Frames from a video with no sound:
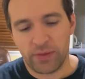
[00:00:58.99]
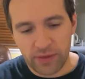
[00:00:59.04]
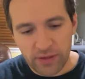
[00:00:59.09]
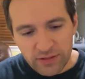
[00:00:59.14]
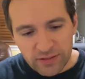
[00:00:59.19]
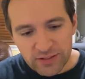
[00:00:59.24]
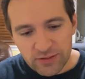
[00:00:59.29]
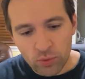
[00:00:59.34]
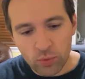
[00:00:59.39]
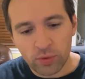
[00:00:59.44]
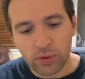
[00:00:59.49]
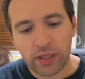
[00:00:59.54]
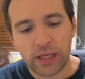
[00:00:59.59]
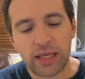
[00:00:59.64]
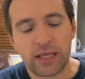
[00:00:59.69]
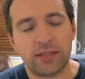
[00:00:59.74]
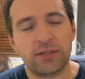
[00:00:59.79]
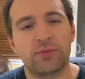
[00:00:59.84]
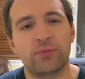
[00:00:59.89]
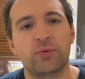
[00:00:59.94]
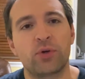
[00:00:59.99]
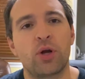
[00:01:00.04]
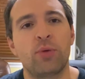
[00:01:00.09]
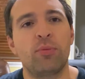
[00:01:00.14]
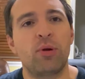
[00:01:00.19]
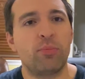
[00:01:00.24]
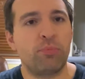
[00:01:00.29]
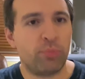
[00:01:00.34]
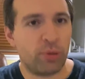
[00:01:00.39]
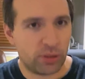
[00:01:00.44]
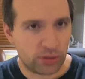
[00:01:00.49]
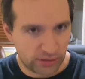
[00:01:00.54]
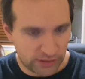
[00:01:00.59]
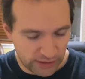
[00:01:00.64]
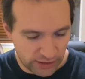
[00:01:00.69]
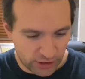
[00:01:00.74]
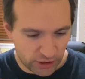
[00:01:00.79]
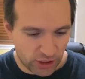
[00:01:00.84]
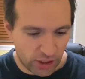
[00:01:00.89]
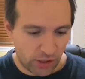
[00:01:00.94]
This story is from
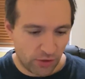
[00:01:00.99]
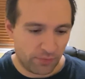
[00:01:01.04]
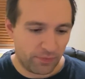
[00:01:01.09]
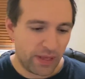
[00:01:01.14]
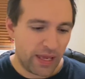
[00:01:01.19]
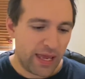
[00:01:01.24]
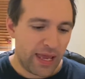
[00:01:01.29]
Politico,